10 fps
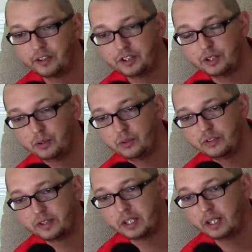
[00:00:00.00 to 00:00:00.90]
to
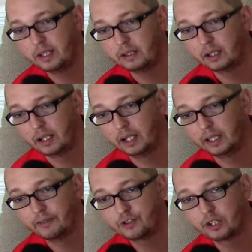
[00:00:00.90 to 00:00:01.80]
use the
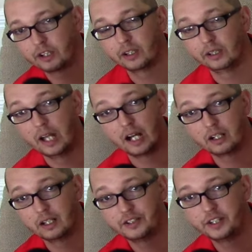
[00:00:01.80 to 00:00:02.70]
left trigger and lock
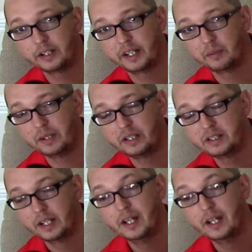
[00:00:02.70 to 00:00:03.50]
on to your enemies